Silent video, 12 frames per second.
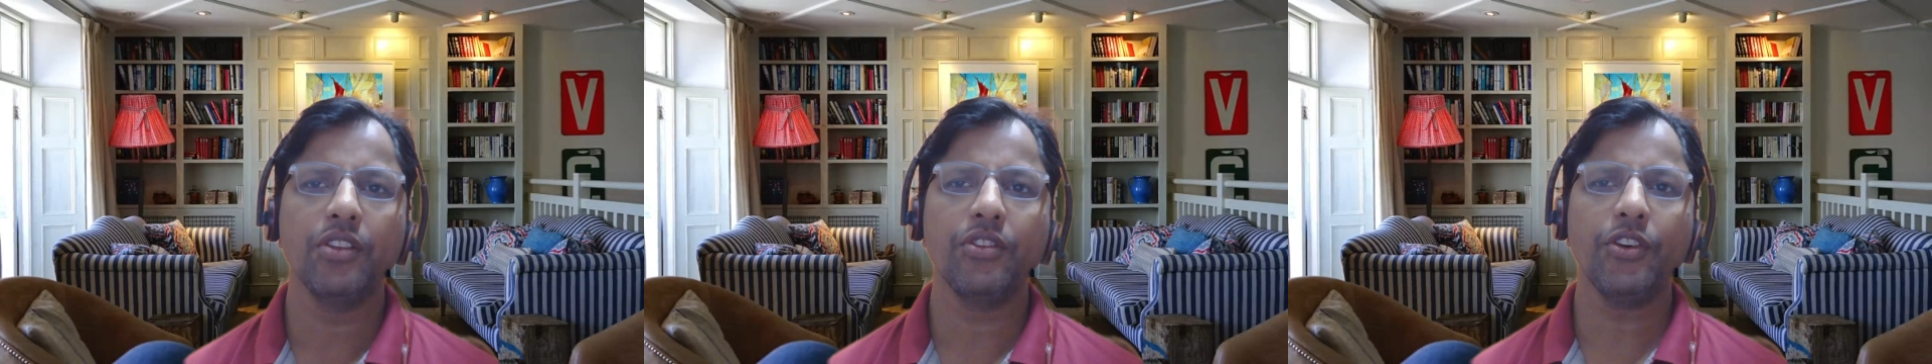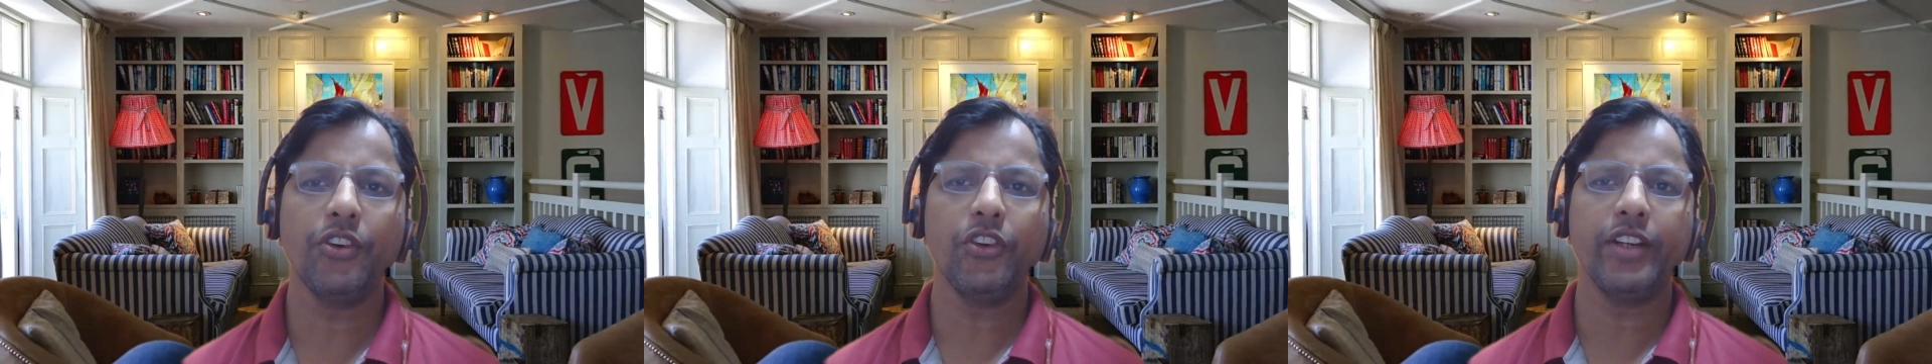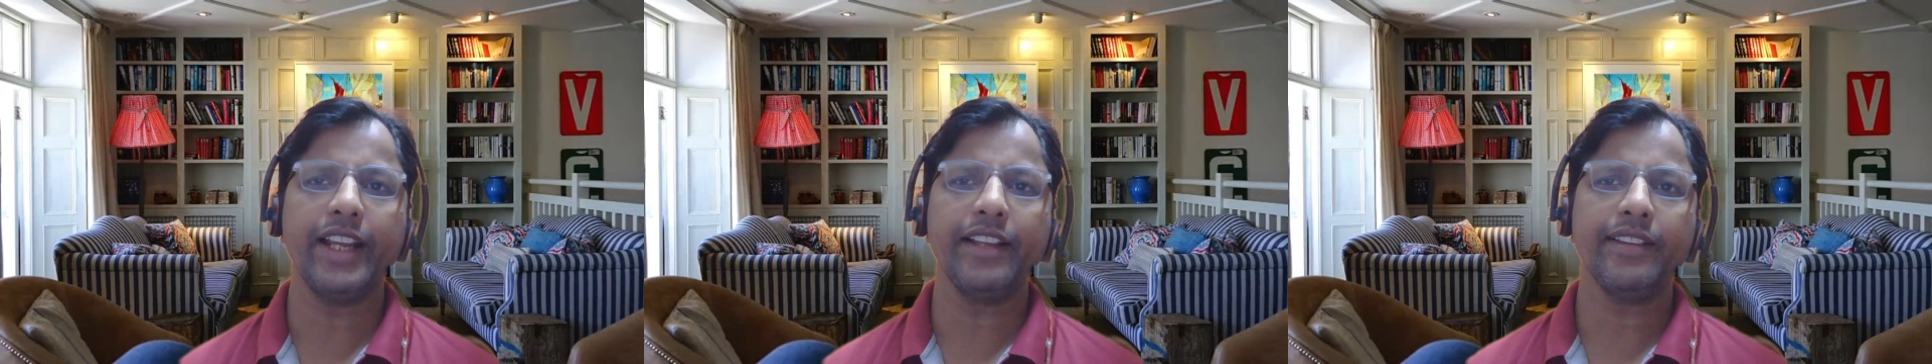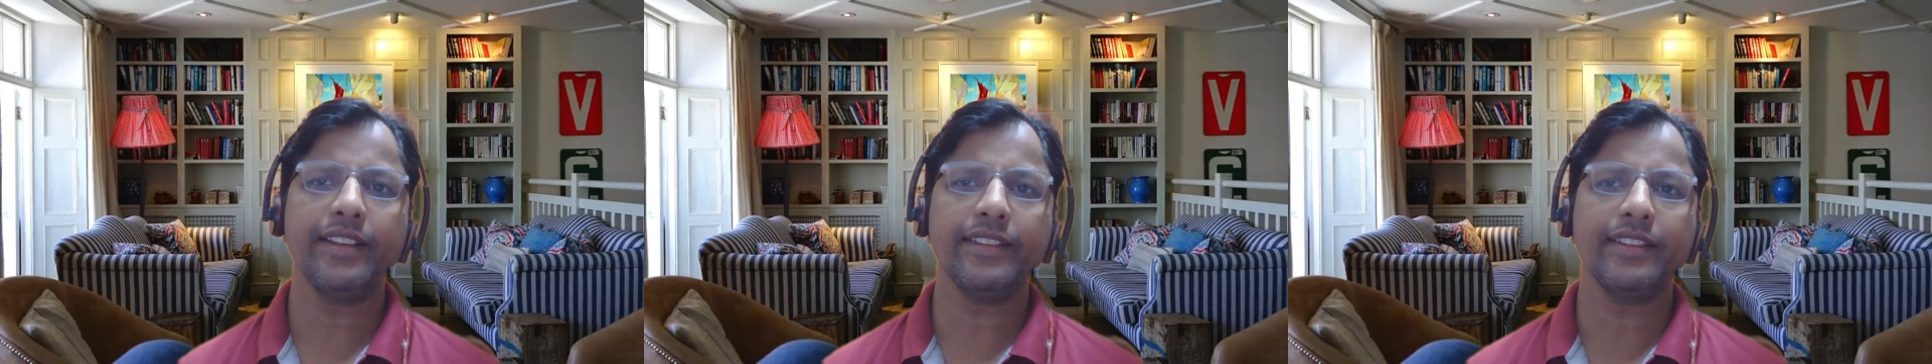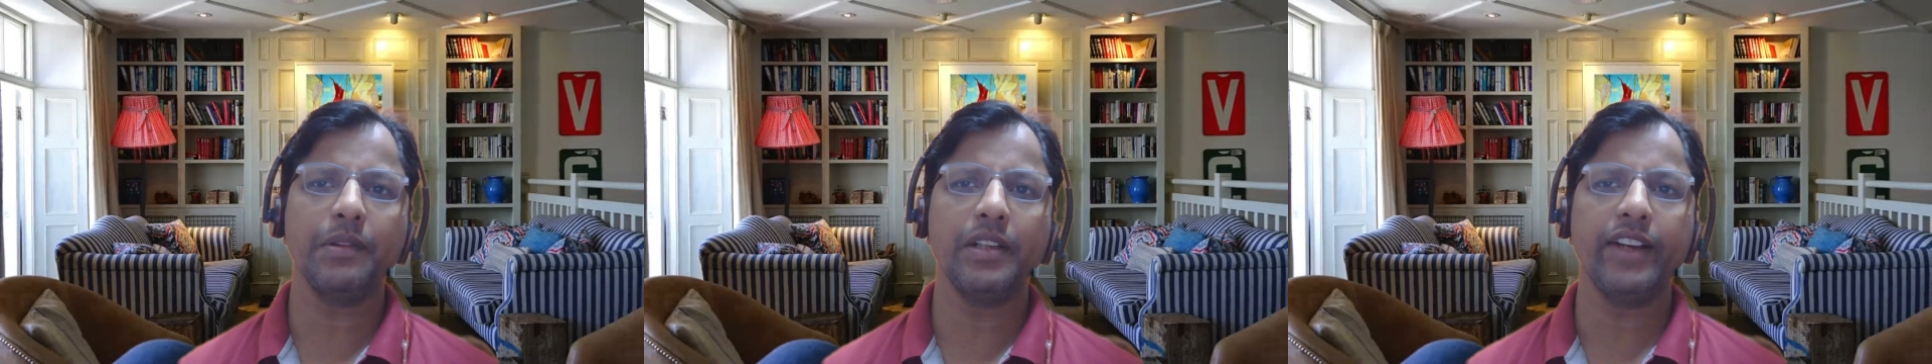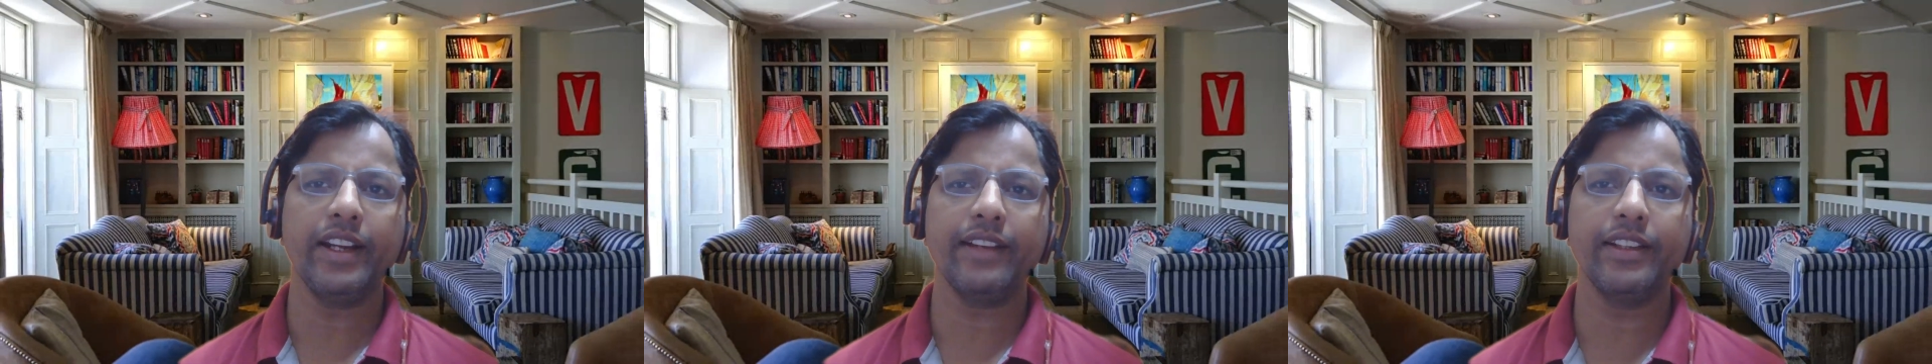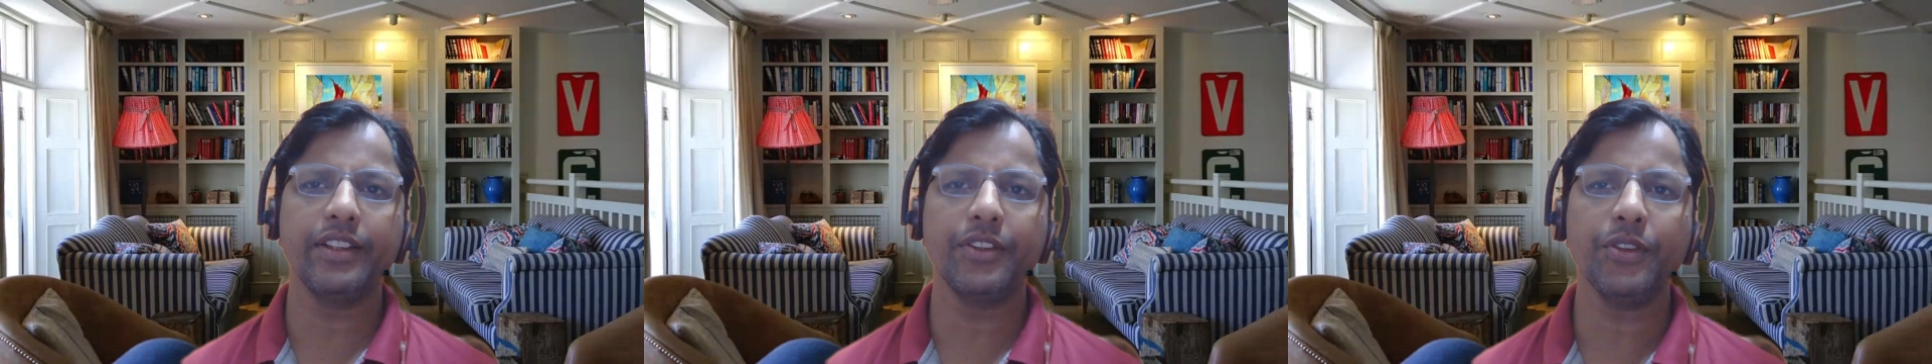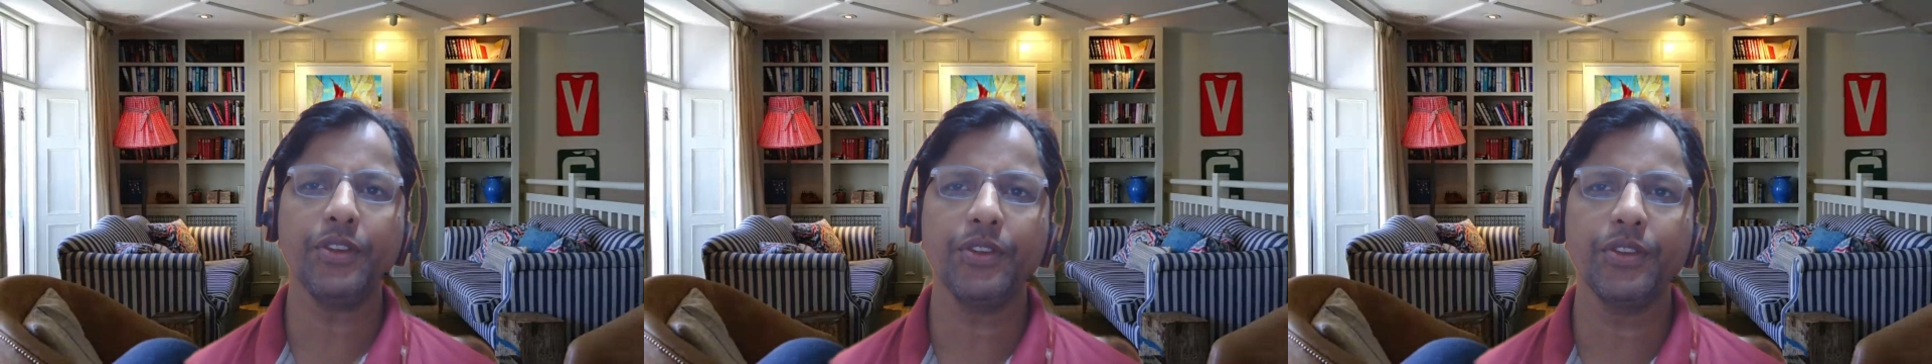So digestive system divides
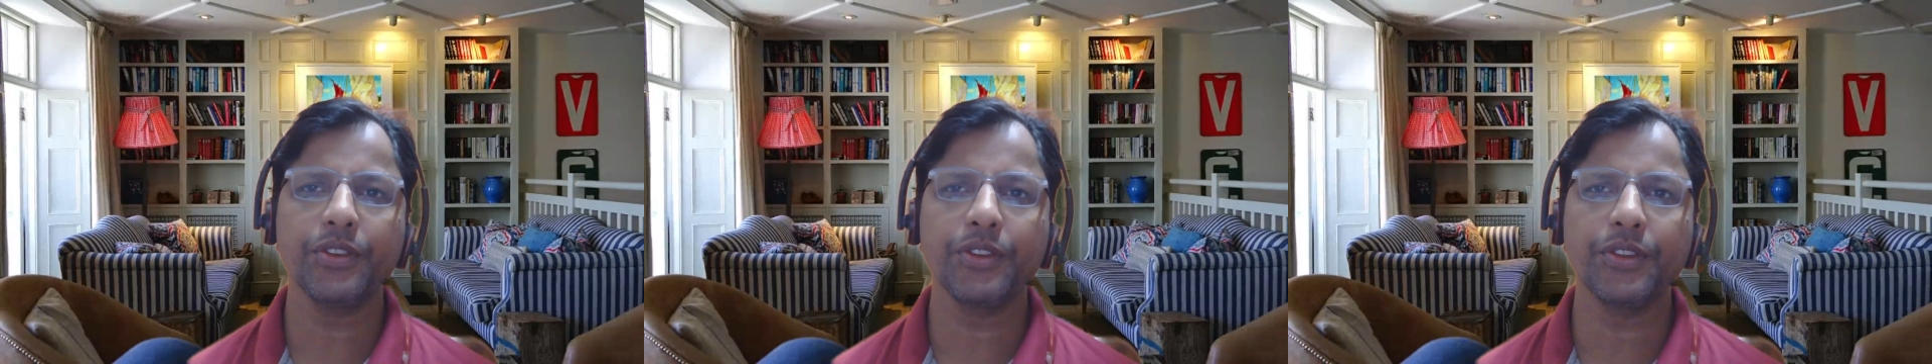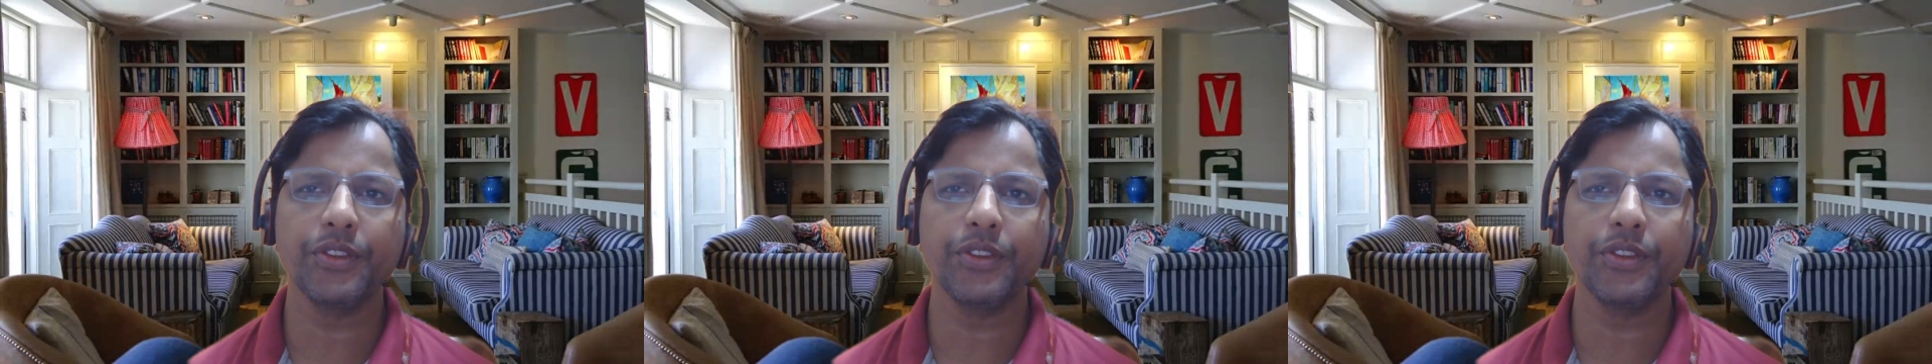into